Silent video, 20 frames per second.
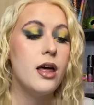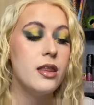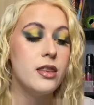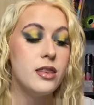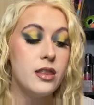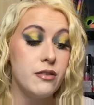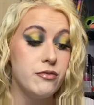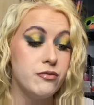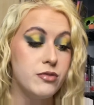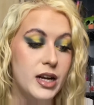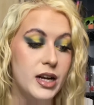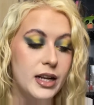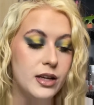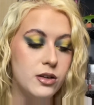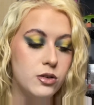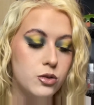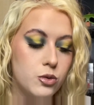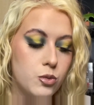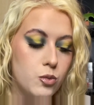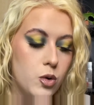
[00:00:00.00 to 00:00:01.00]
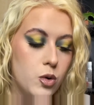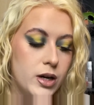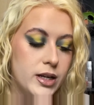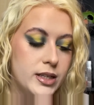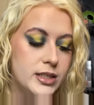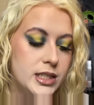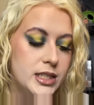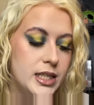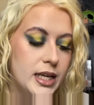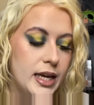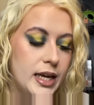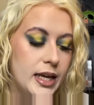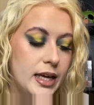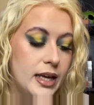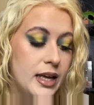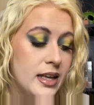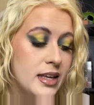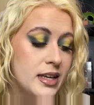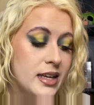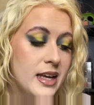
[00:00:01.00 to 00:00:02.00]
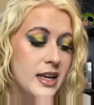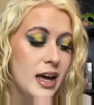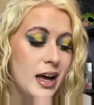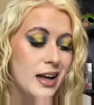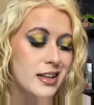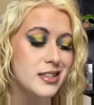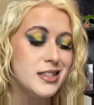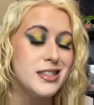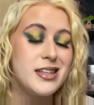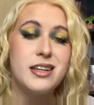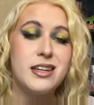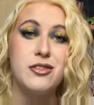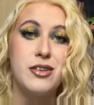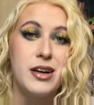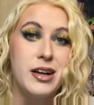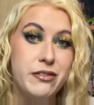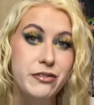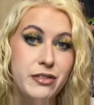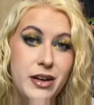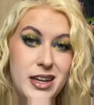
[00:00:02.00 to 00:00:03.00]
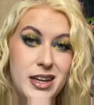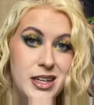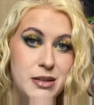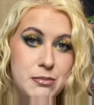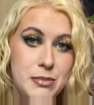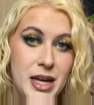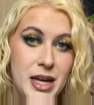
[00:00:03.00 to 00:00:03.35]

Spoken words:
They're really good quality. I'd say great for £8.